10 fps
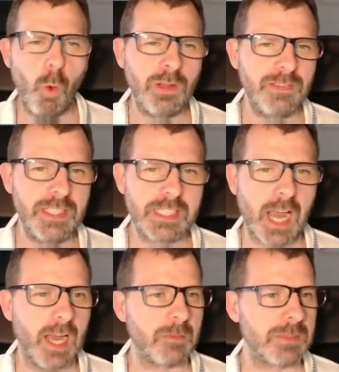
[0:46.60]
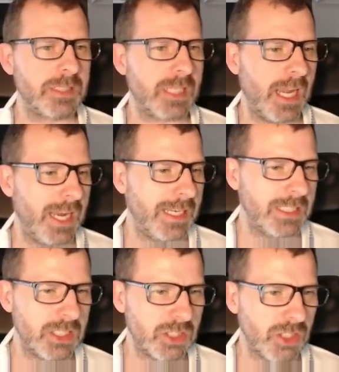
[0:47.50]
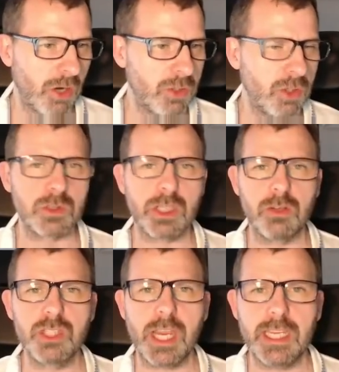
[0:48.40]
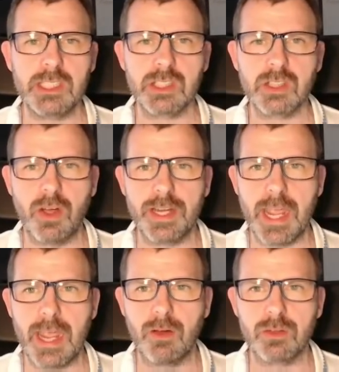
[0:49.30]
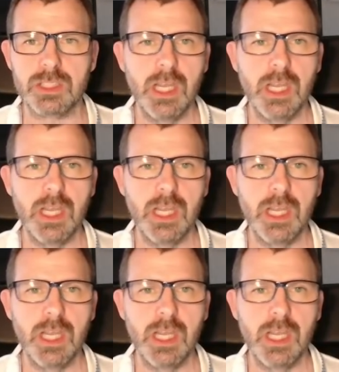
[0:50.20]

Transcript: of these games, and it's so cool. So check his site out.